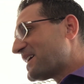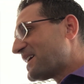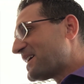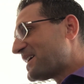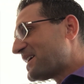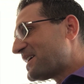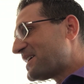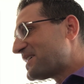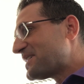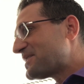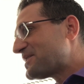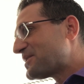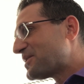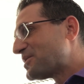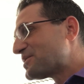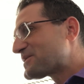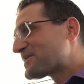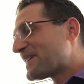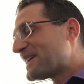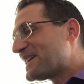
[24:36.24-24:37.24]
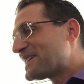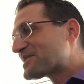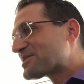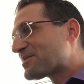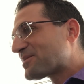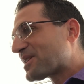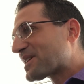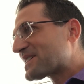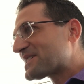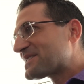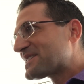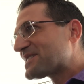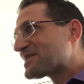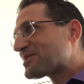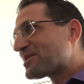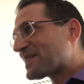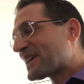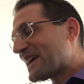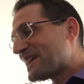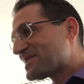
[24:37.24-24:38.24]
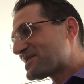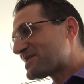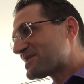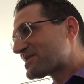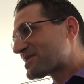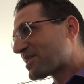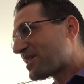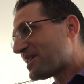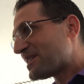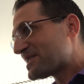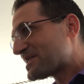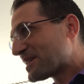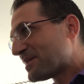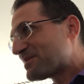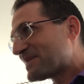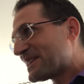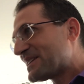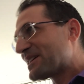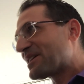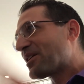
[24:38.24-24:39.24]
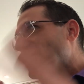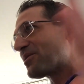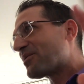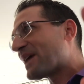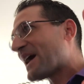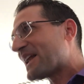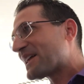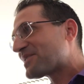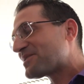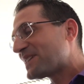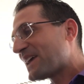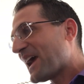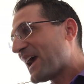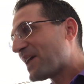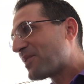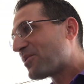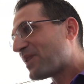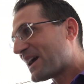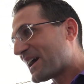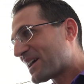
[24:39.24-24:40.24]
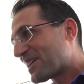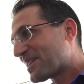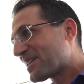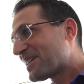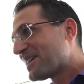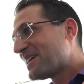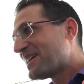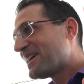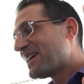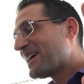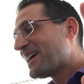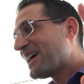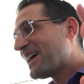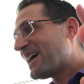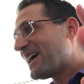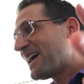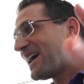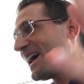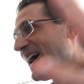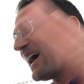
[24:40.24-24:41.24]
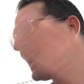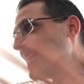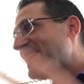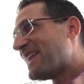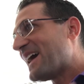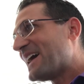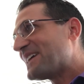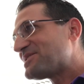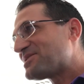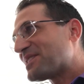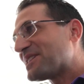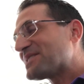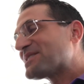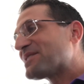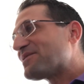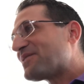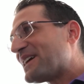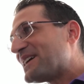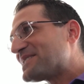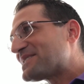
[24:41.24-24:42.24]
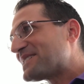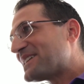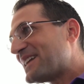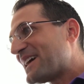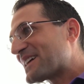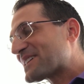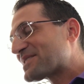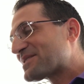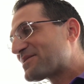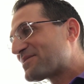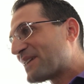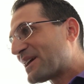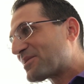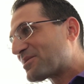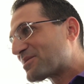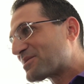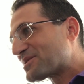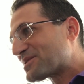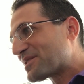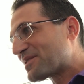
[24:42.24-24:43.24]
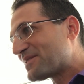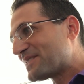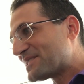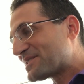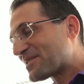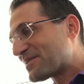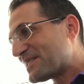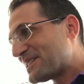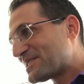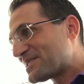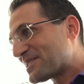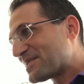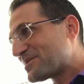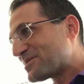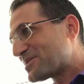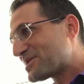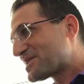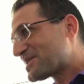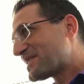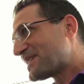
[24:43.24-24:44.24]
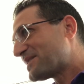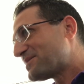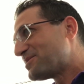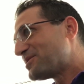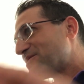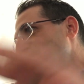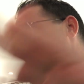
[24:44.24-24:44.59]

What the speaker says: those financial market dislocations cause something to go radically haywire, and that justifies the next Federal Reserve intervention, which then